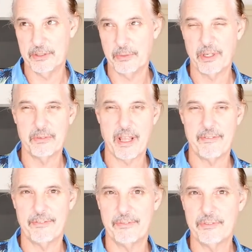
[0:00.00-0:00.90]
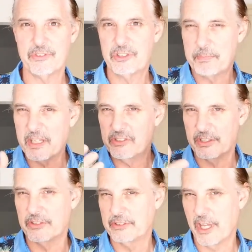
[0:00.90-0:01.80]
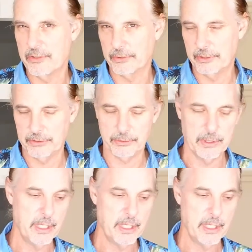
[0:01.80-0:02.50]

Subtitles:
or I don't have space in the schedule to do.